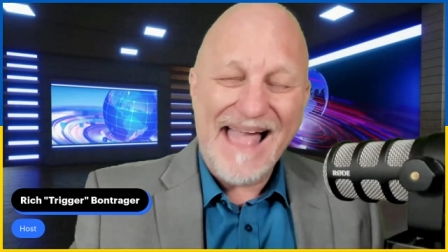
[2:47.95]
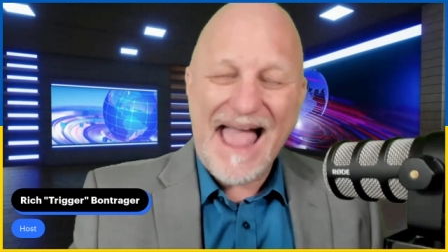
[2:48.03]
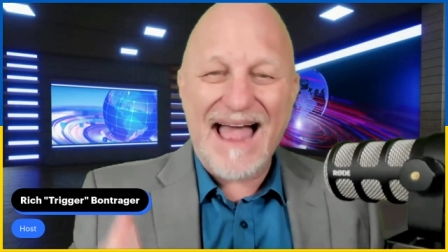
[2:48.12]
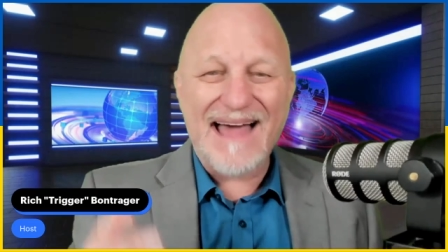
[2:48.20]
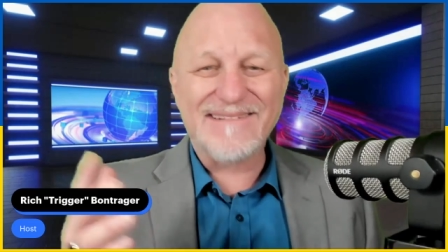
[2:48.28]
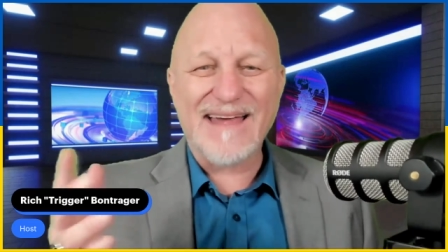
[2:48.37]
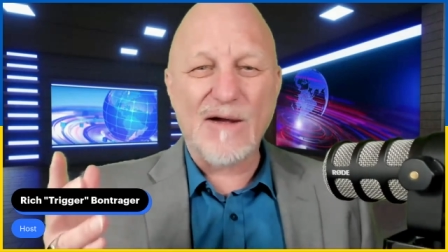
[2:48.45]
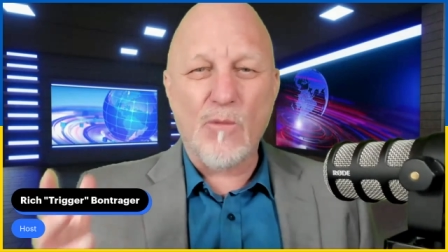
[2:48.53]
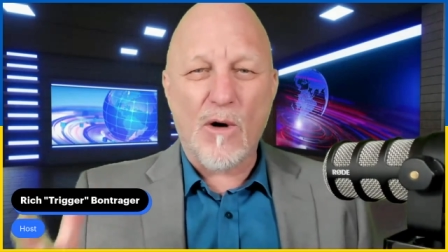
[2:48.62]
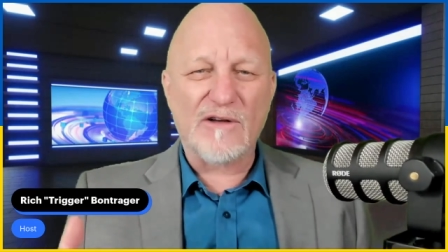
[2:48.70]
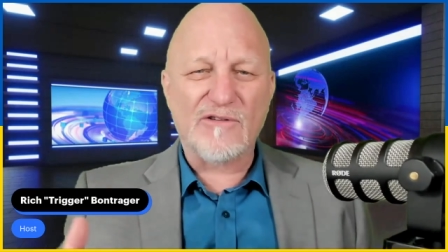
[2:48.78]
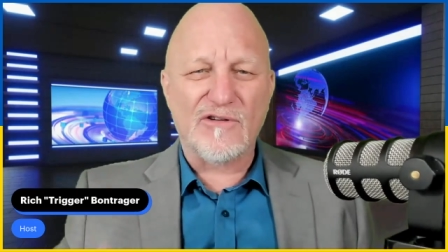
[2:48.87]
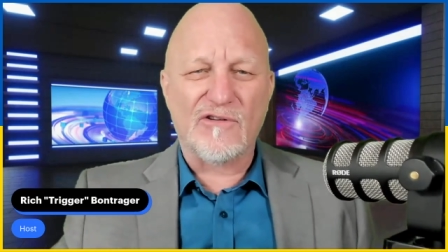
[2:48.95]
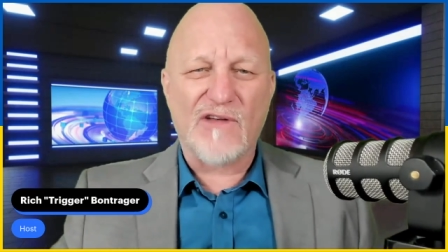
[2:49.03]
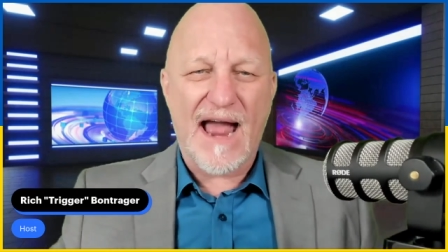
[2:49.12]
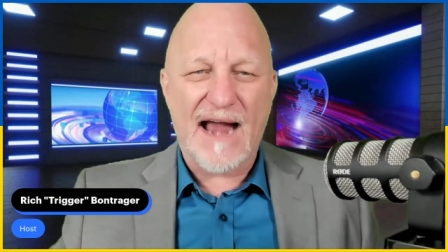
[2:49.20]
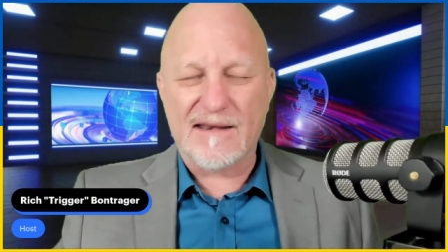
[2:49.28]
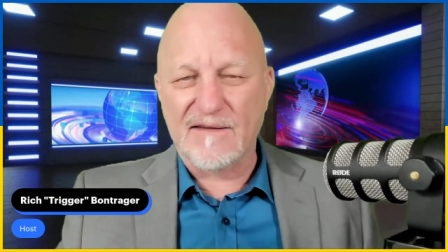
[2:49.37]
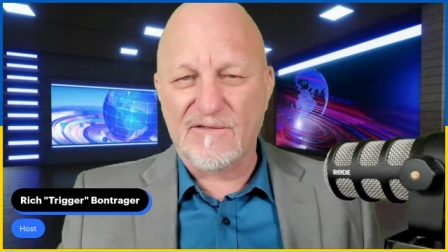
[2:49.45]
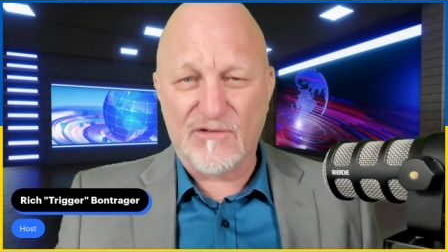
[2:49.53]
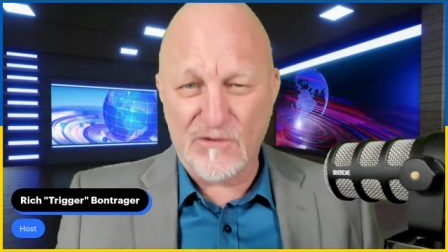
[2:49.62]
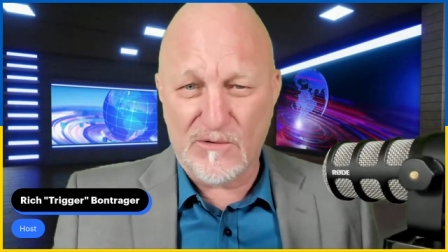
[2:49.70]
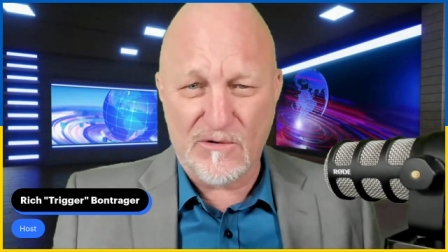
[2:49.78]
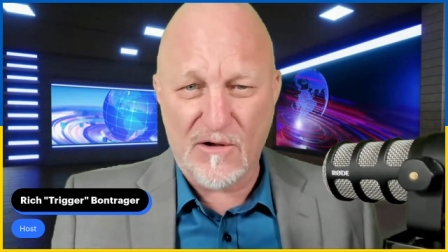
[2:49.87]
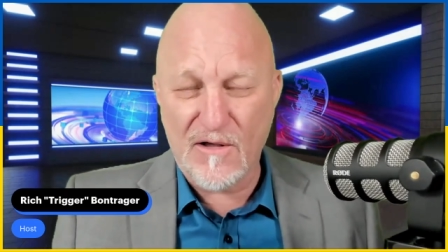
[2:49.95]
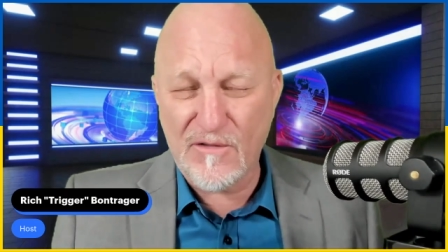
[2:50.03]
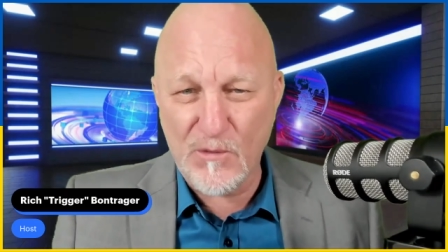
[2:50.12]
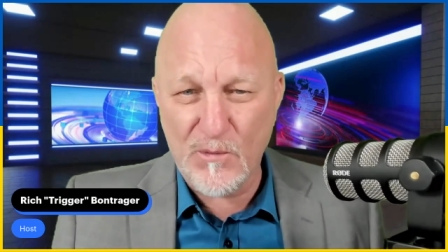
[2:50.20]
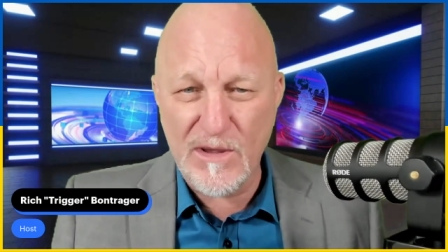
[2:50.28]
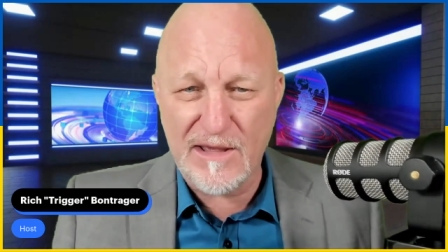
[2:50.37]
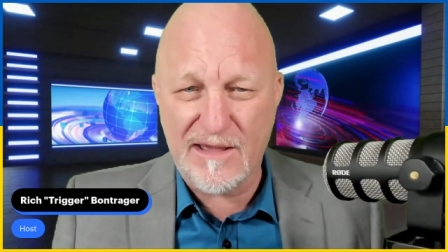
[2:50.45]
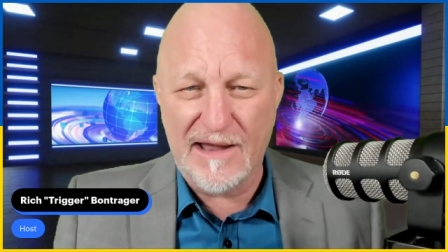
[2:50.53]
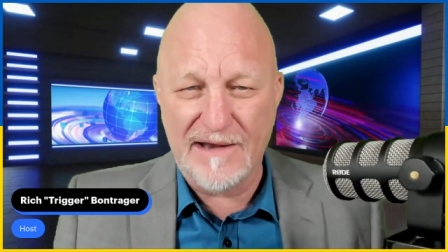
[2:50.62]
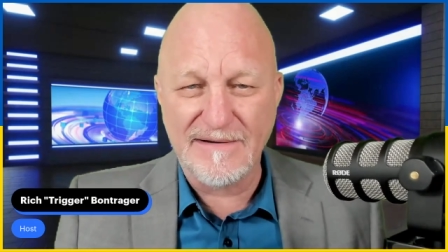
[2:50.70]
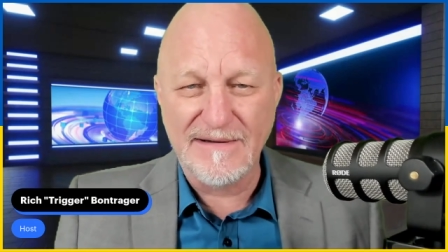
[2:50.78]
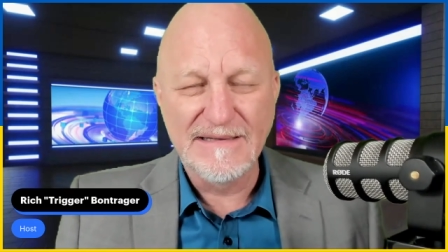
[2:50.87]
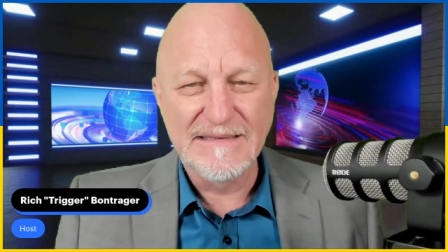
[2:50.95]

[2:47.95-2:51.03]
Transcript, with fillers: As I watched this active shooter on the weekend,